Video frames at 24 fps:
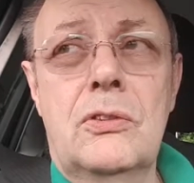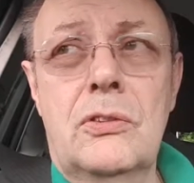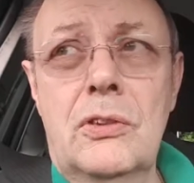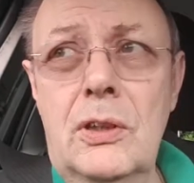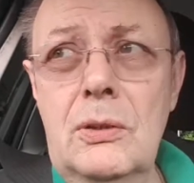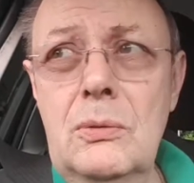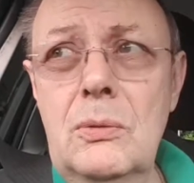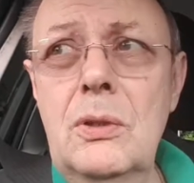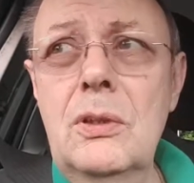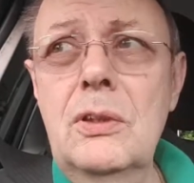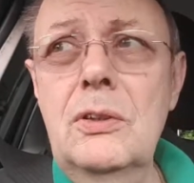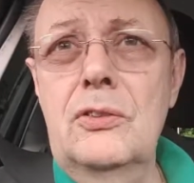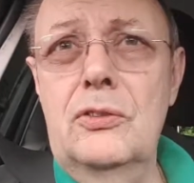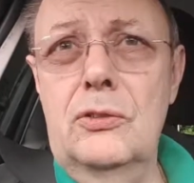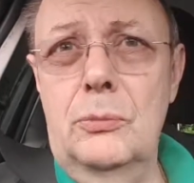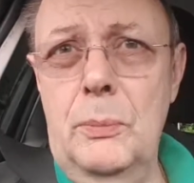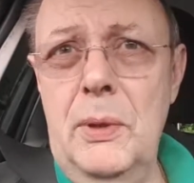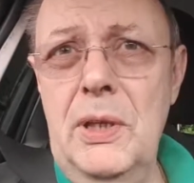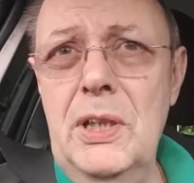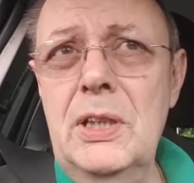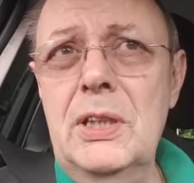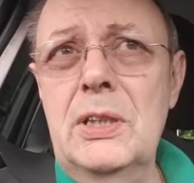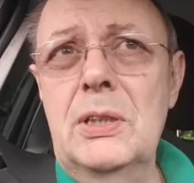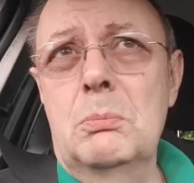So I
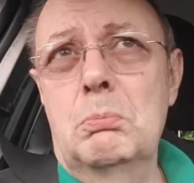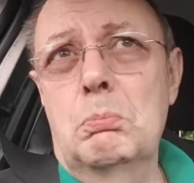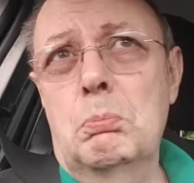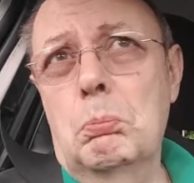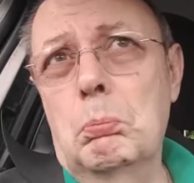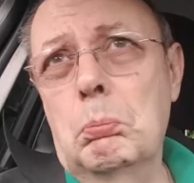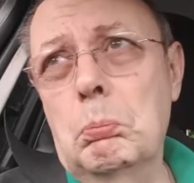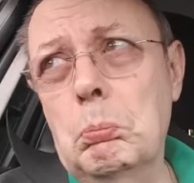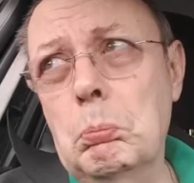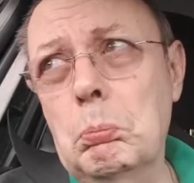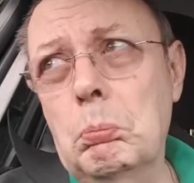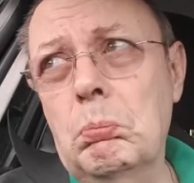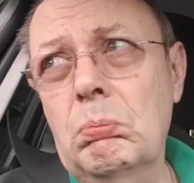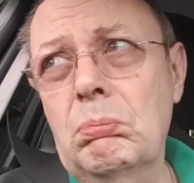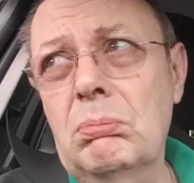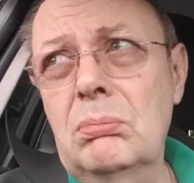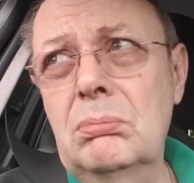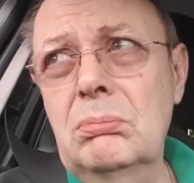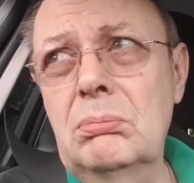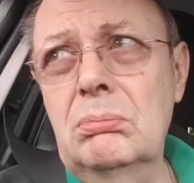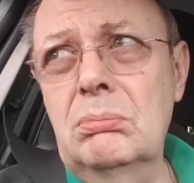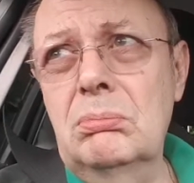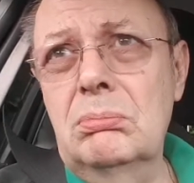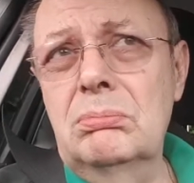spent
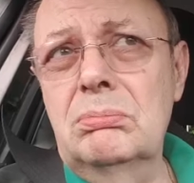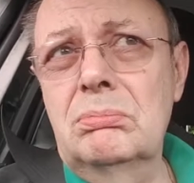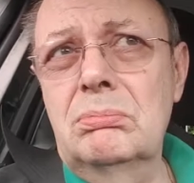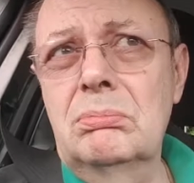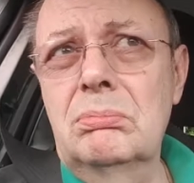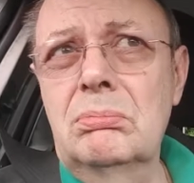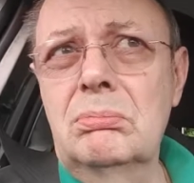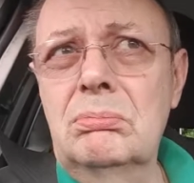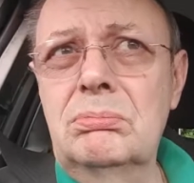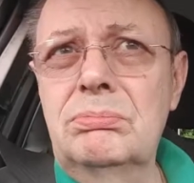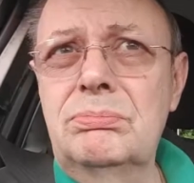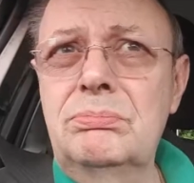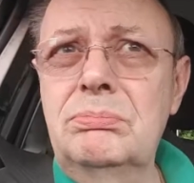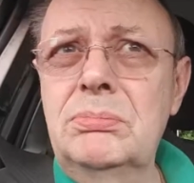hmm,